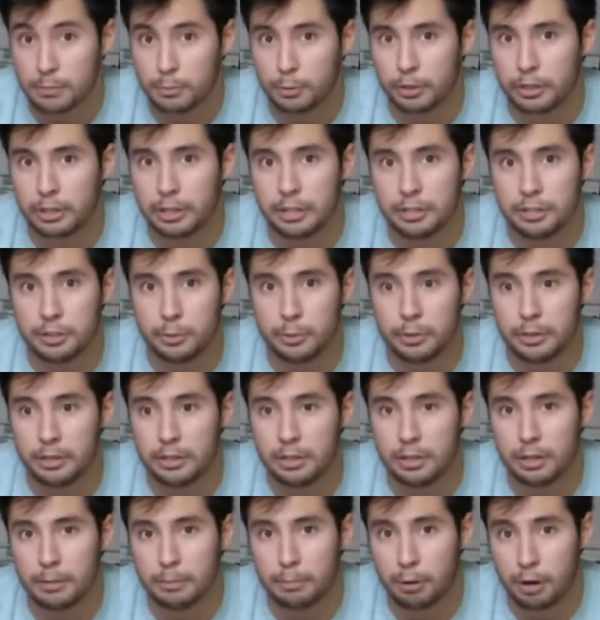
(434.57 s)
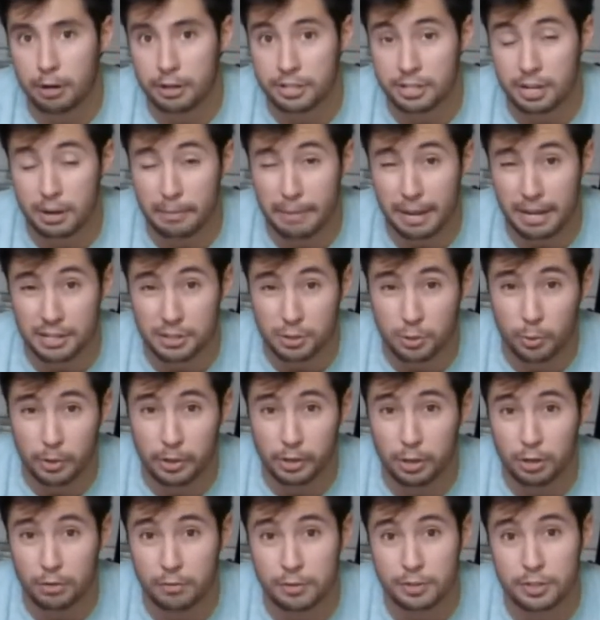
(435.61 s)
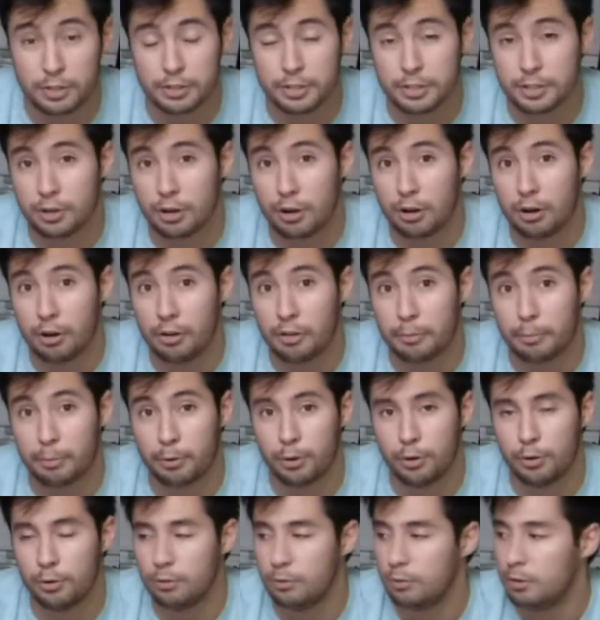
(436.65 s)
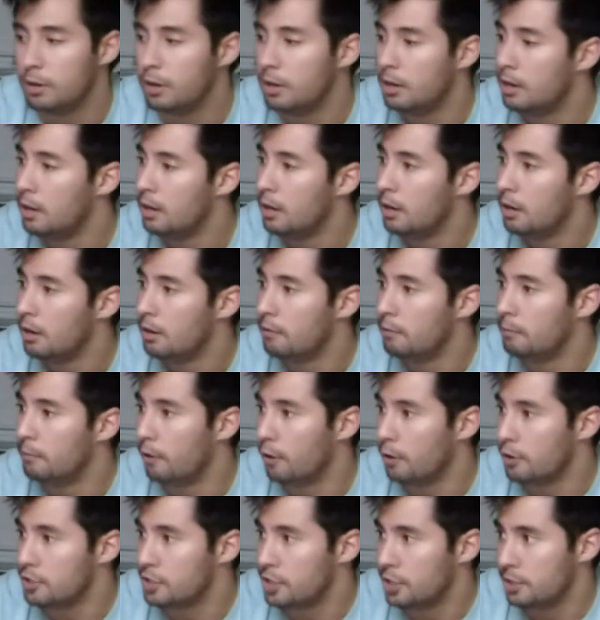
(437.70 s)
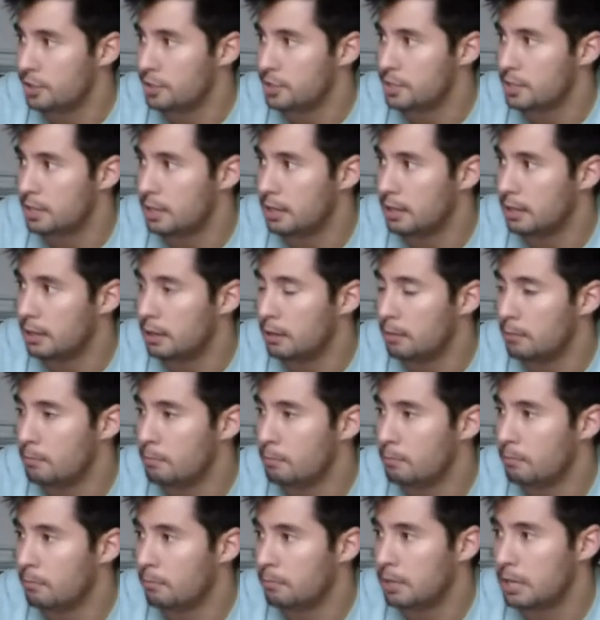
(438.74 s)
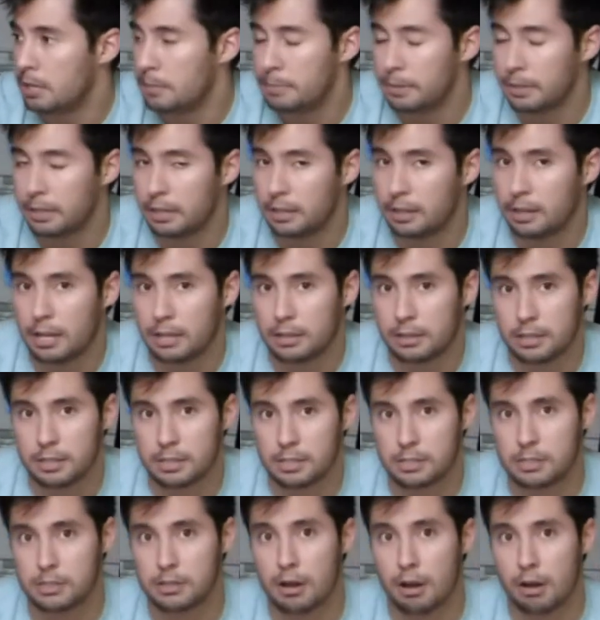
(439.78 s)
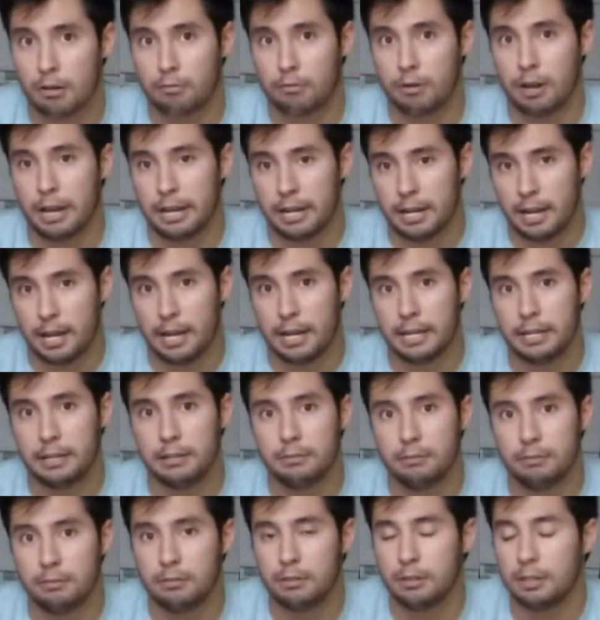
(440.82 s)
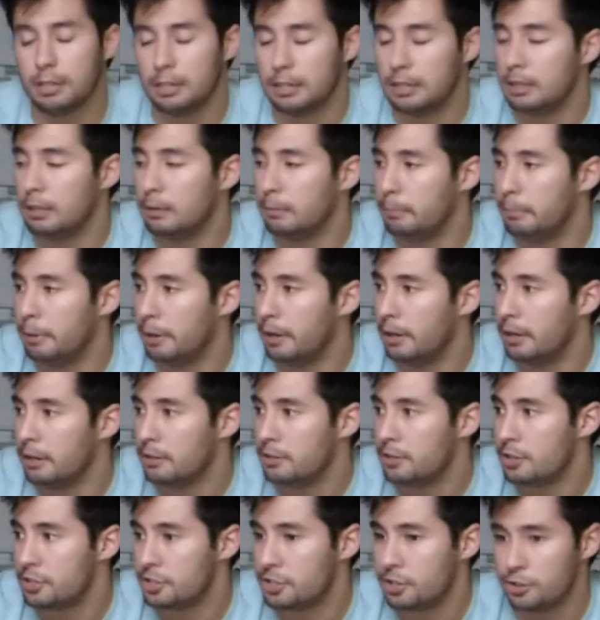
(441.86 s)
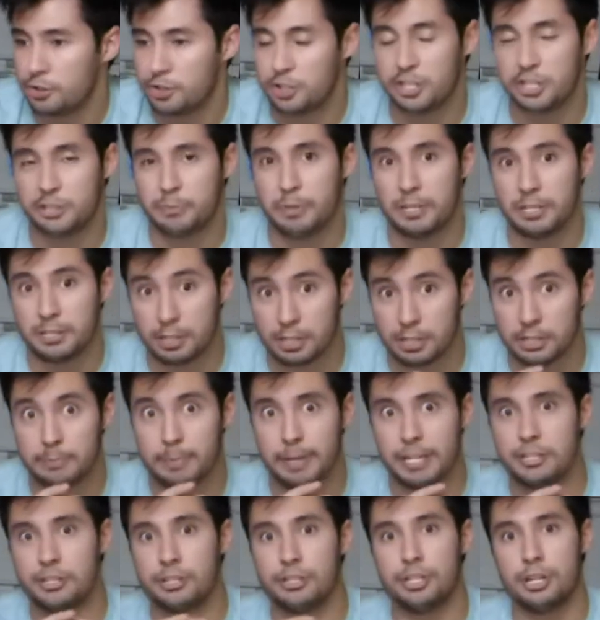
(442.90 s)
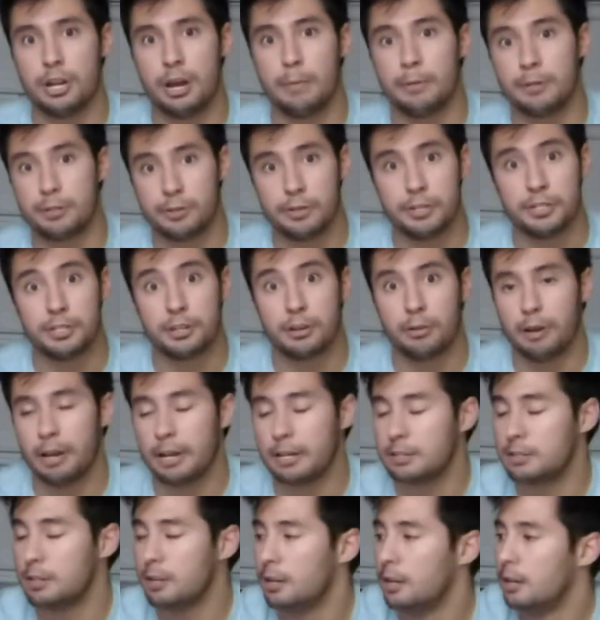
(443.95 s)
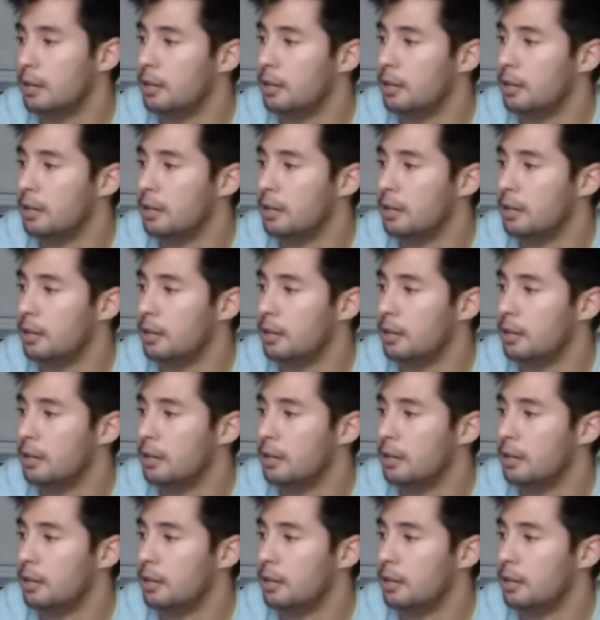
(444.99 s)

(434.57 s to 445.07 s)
I'm looking at doing the Parts Shop Max coilovers on this car, the Pro versions, keeping it at the stock ride height, but just so the suspension geometry is correct.